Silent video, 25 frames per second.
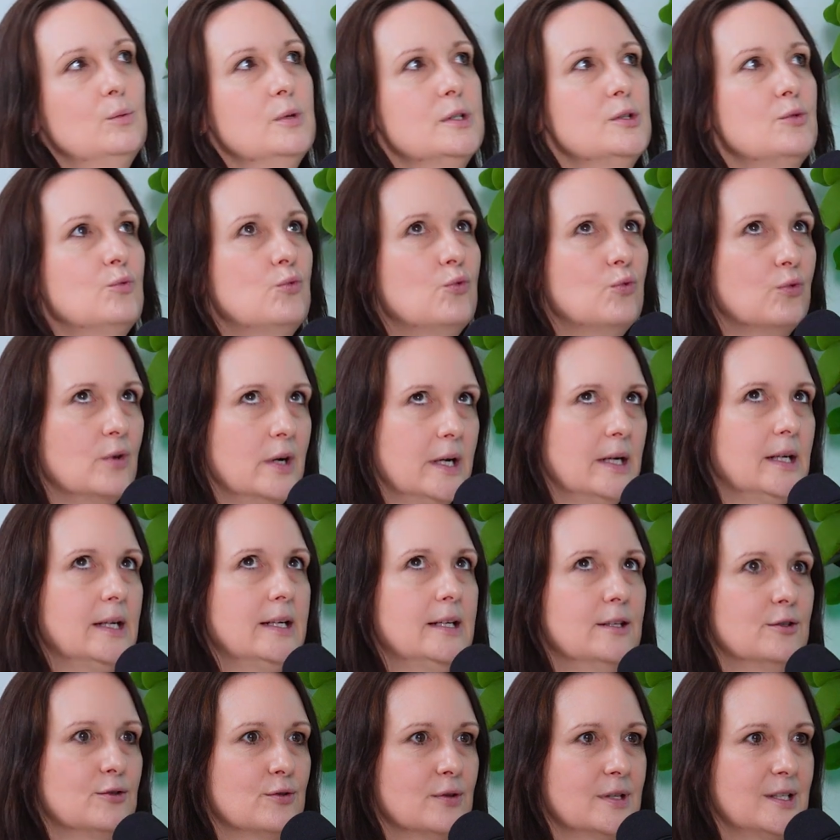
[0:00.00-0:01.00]
was
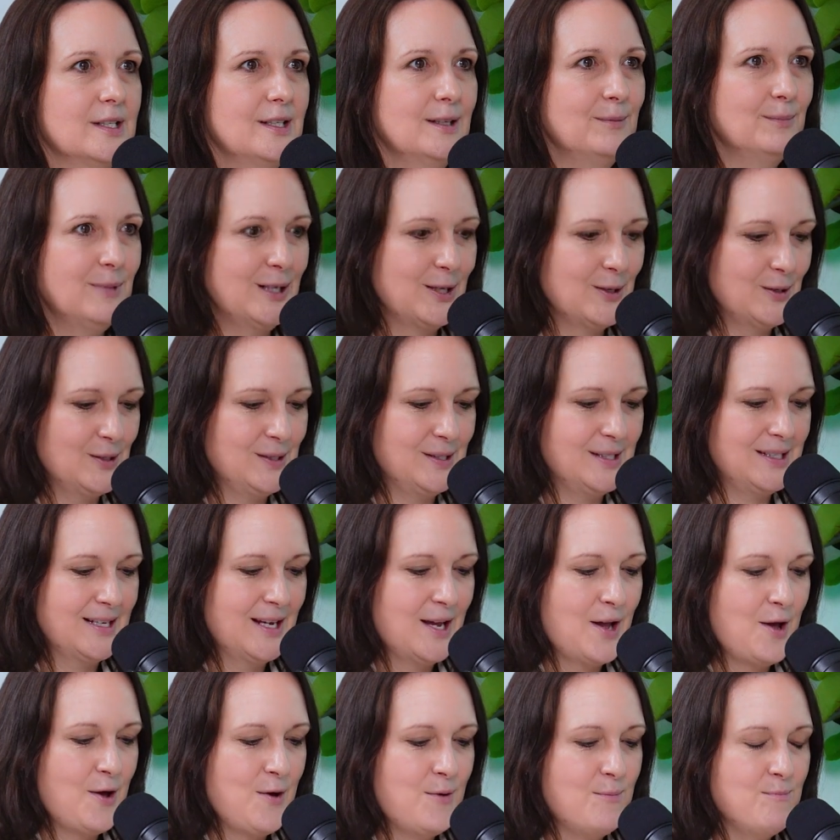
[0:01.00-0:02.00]
really interesting because
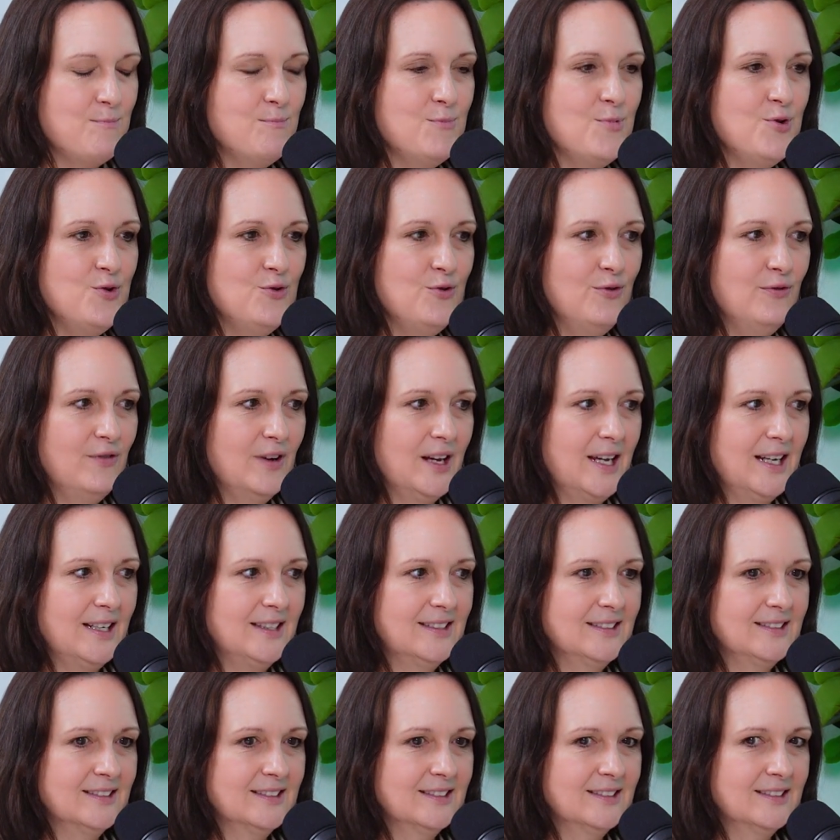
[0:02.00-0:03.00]

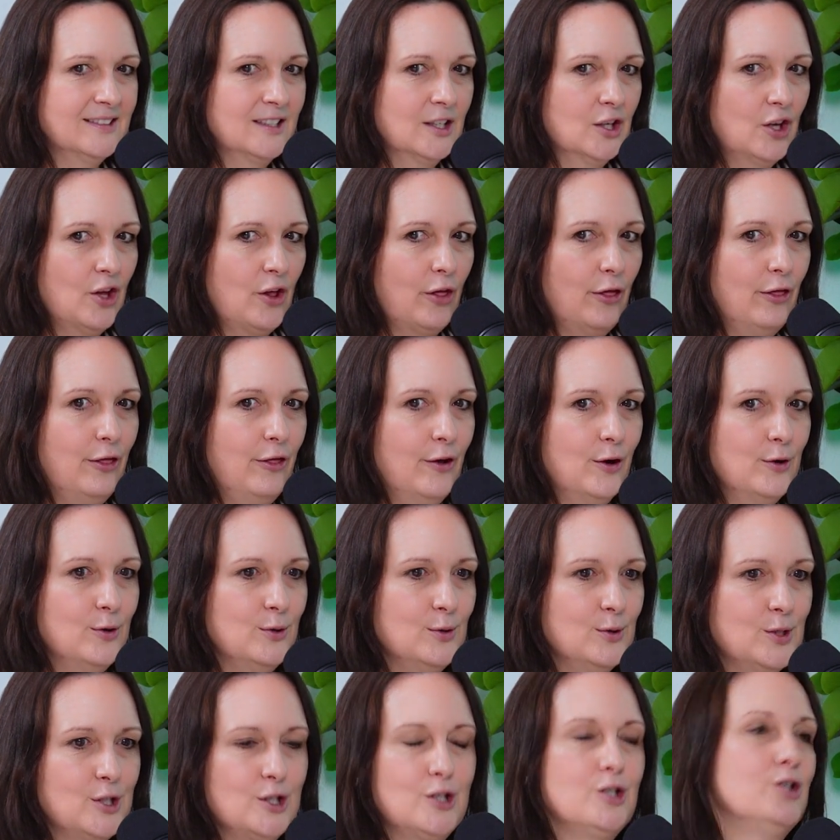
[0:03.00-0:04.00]
moving
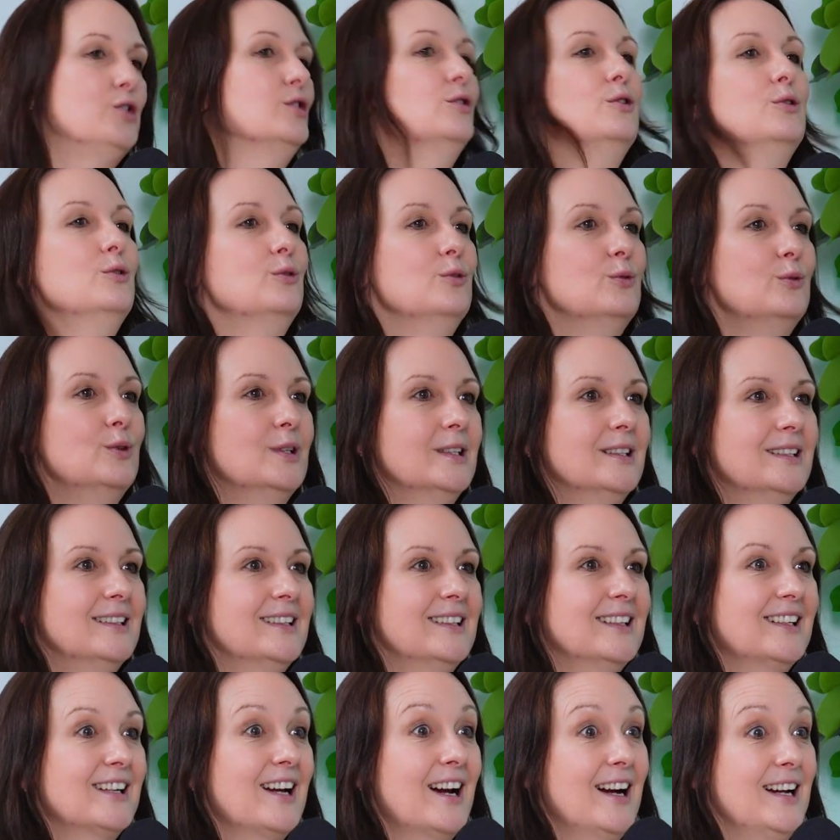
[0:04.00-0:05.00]
those two
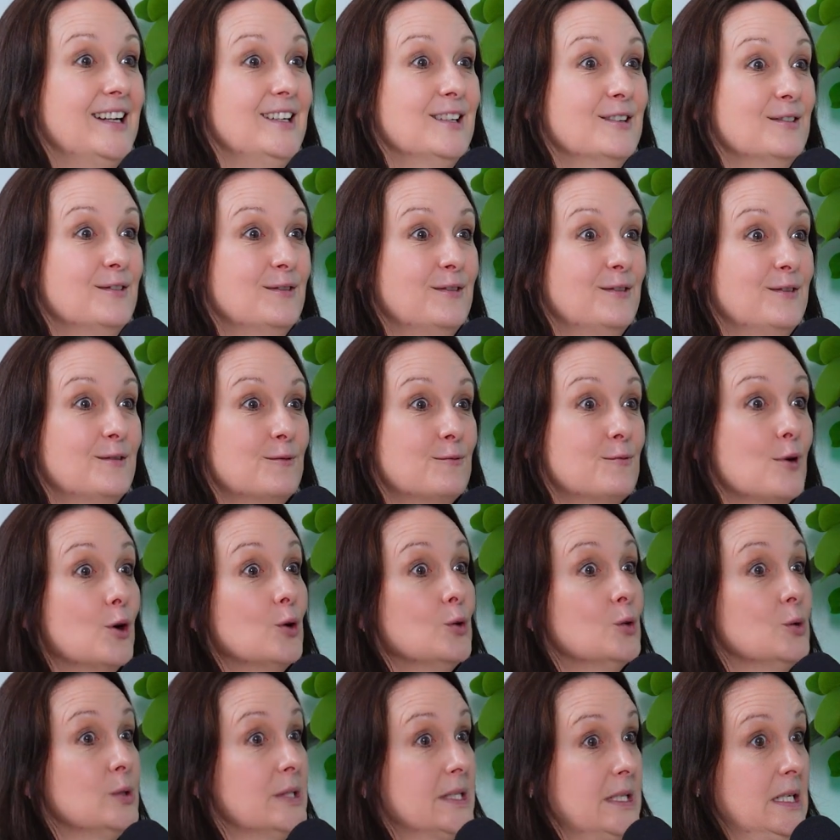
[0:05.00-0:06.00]
kind of
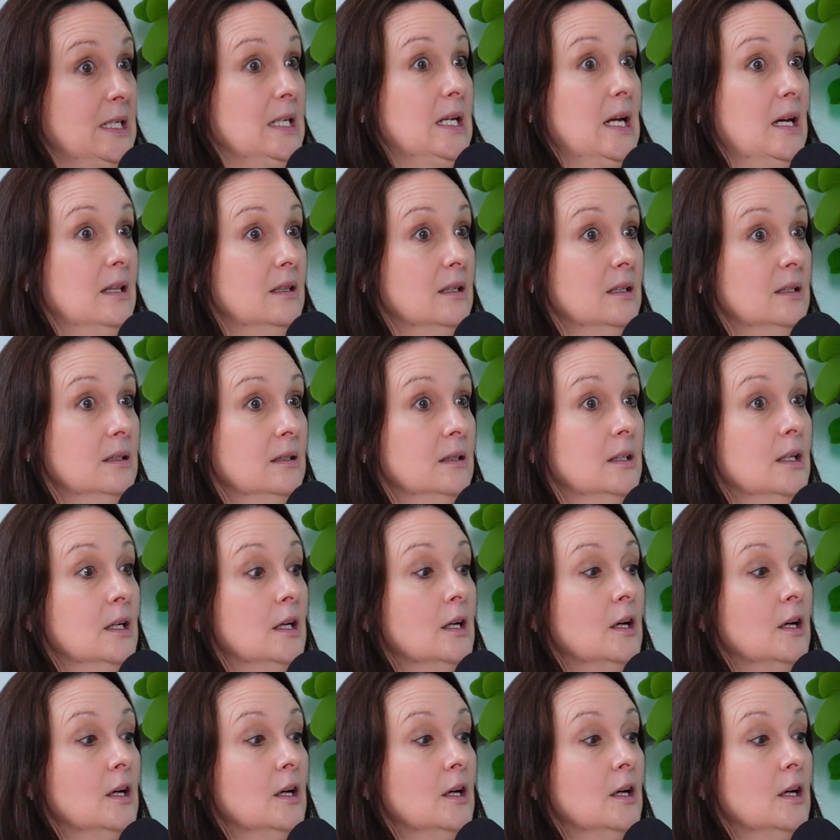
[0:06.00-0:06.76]
roles together,